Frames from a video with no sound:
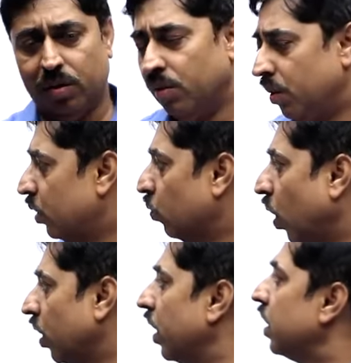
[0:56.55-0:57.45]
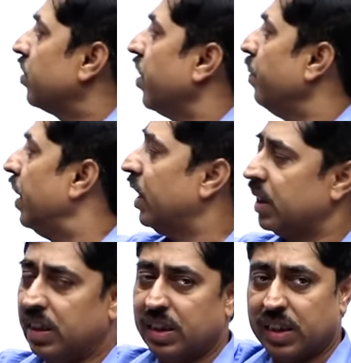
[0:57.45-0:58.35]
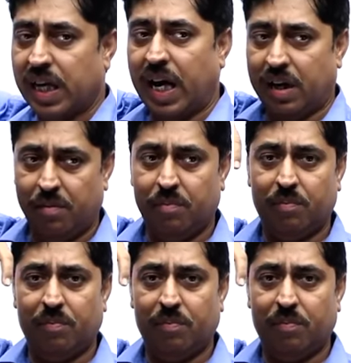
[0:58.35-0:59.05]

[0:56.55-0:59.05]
So this water stream hits this can,